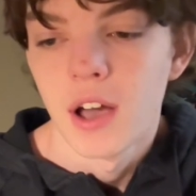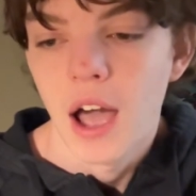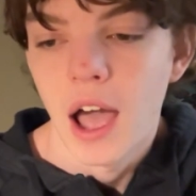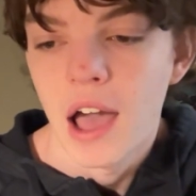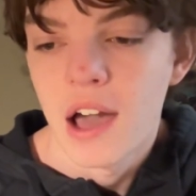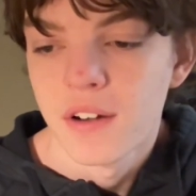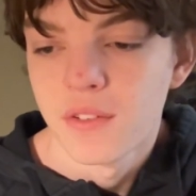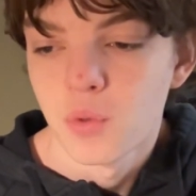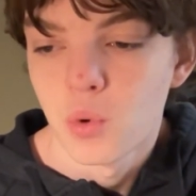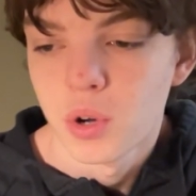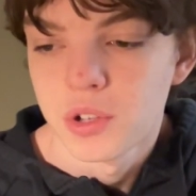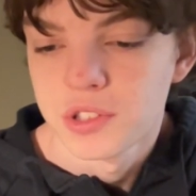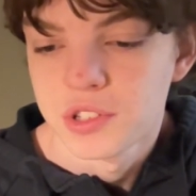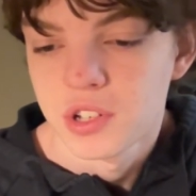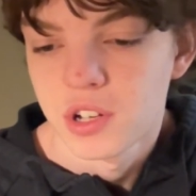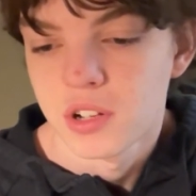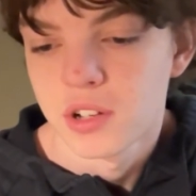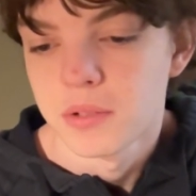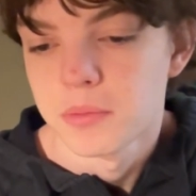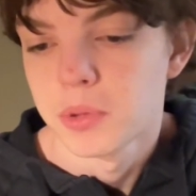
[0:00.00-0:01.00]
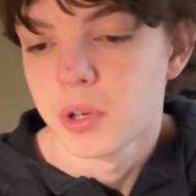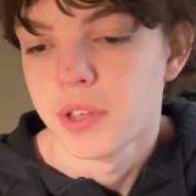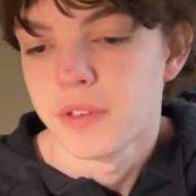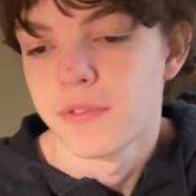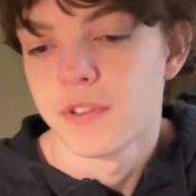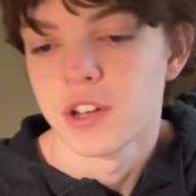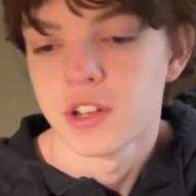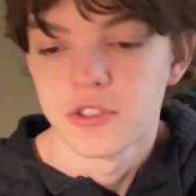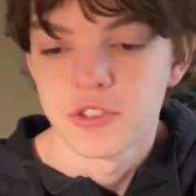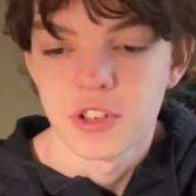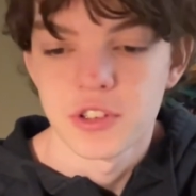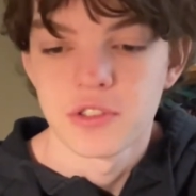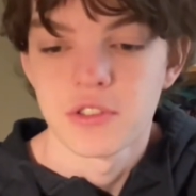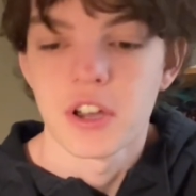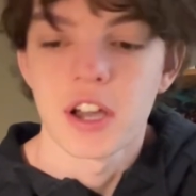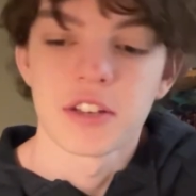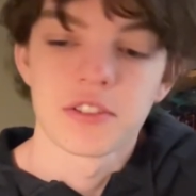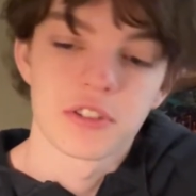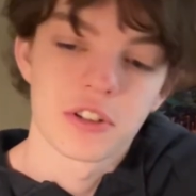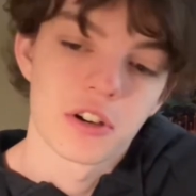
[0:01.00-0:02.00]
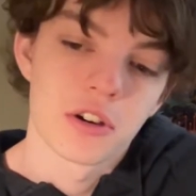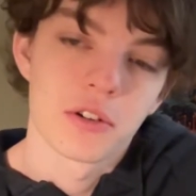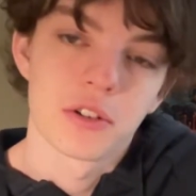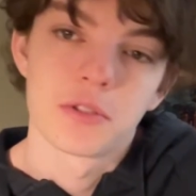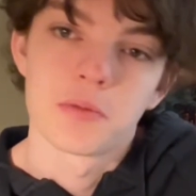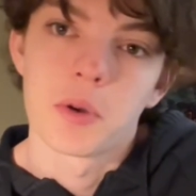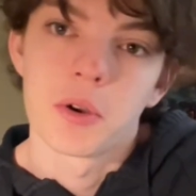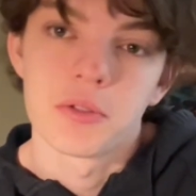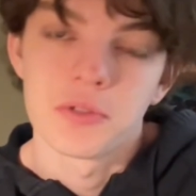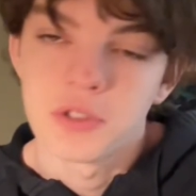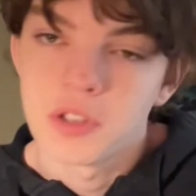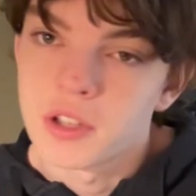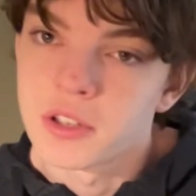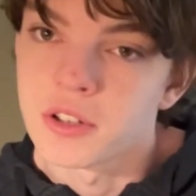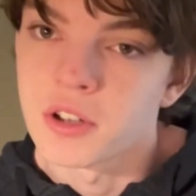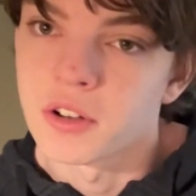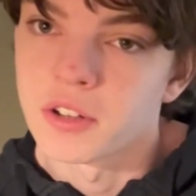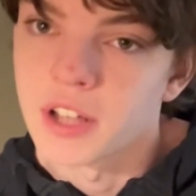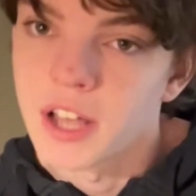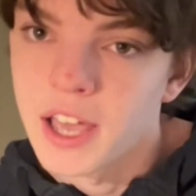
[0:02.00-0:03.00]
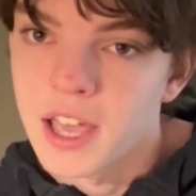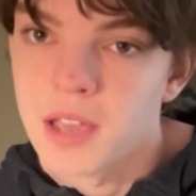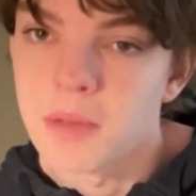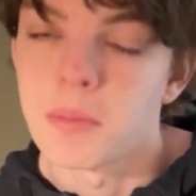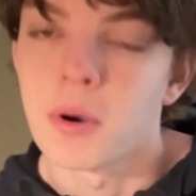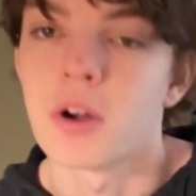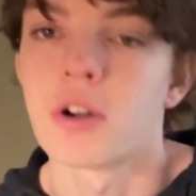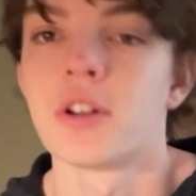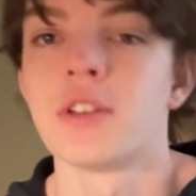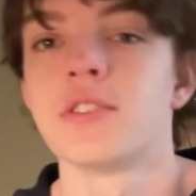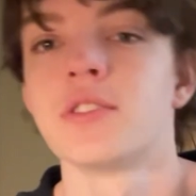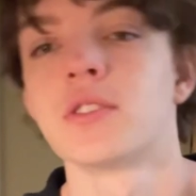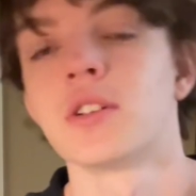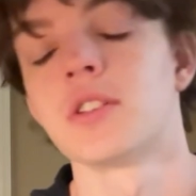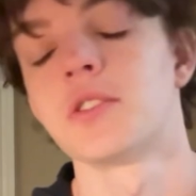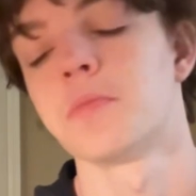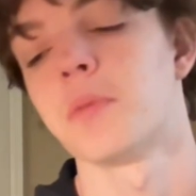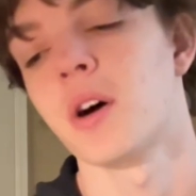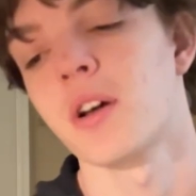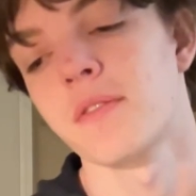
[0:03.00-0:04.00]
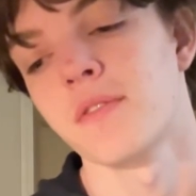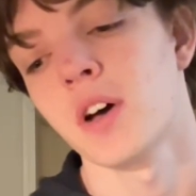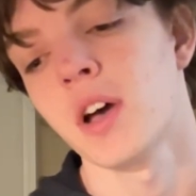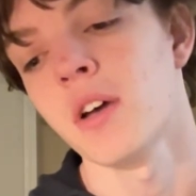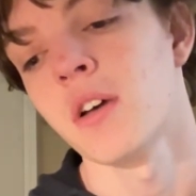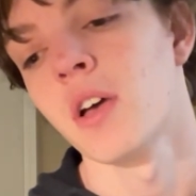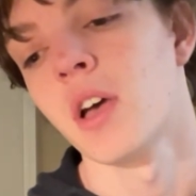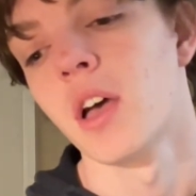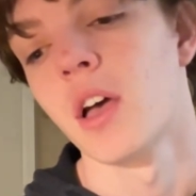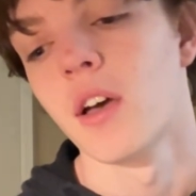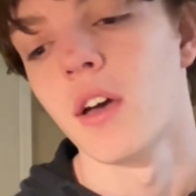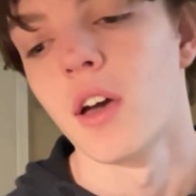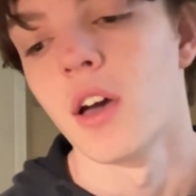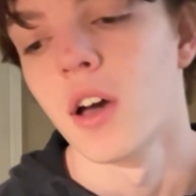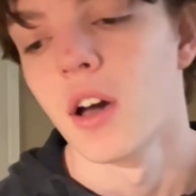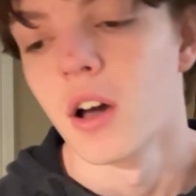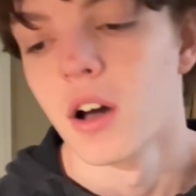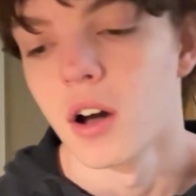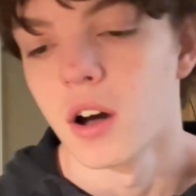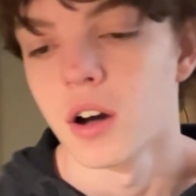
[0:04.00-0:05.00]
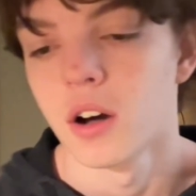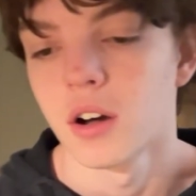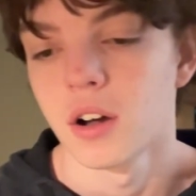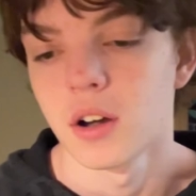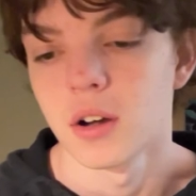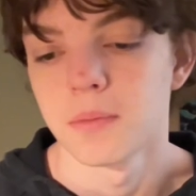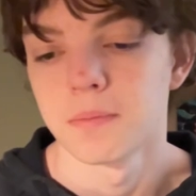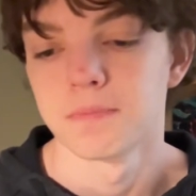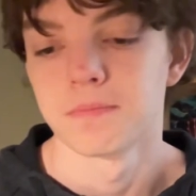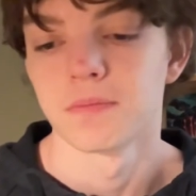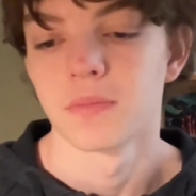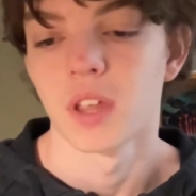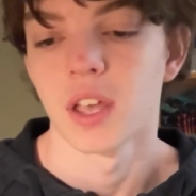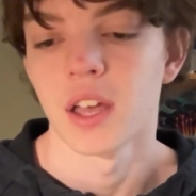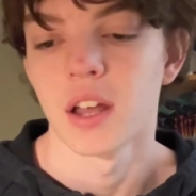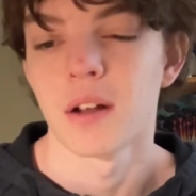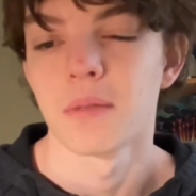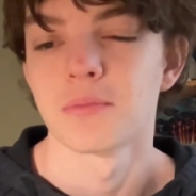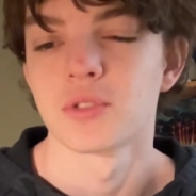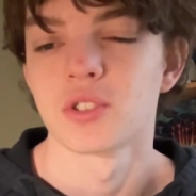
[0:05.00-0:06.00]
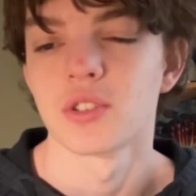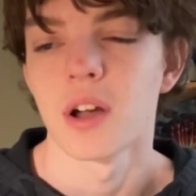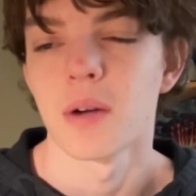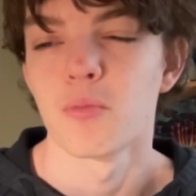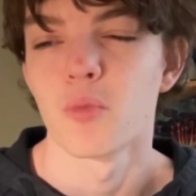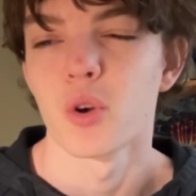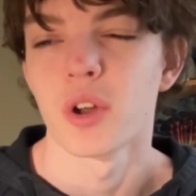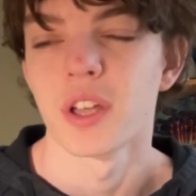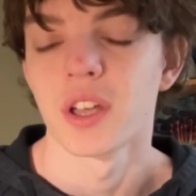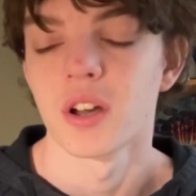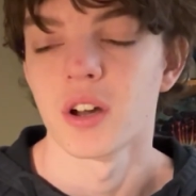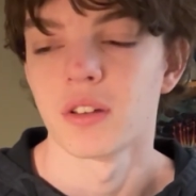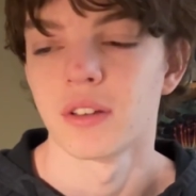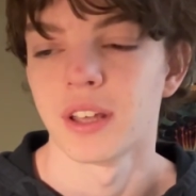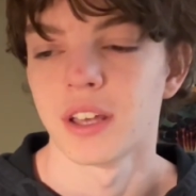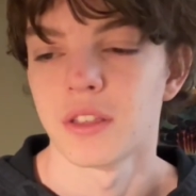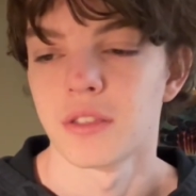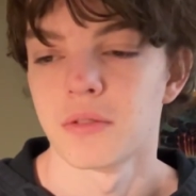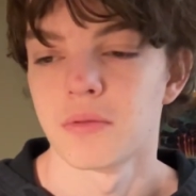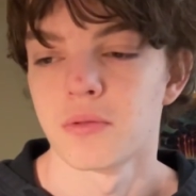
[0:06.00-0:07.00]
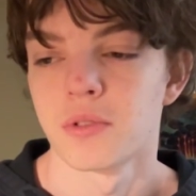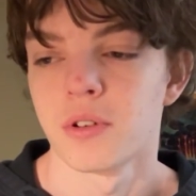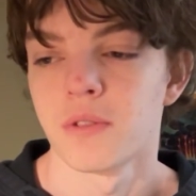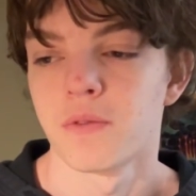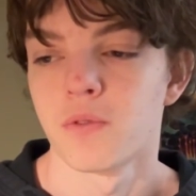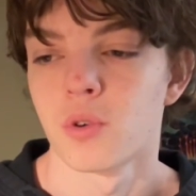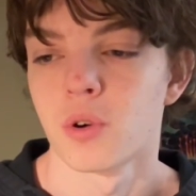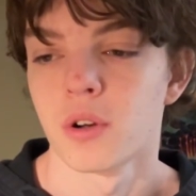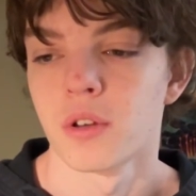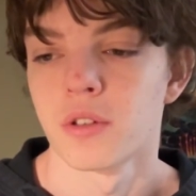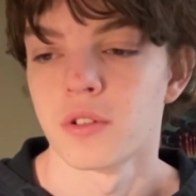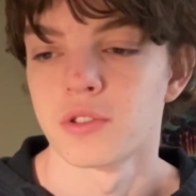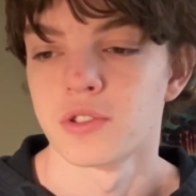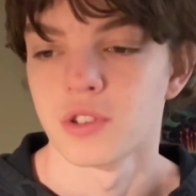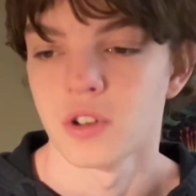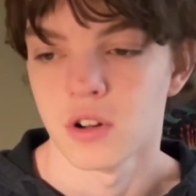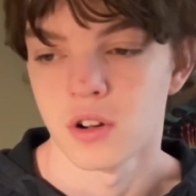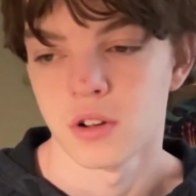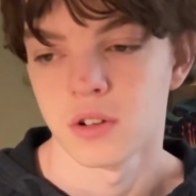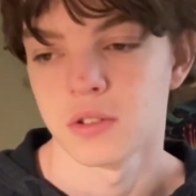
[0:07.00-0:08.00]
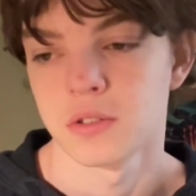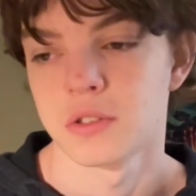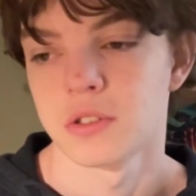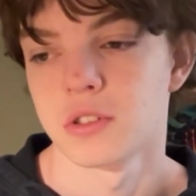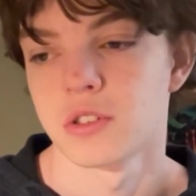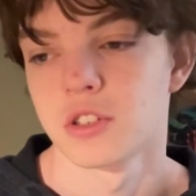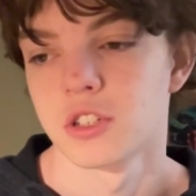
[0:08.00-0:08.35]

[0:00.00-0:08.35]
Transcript: I have one song completely finished, as you guys know. It's posted. It's called I Hate Parties. It's on Spotify. And I'm working on like 3 or 4 other songs.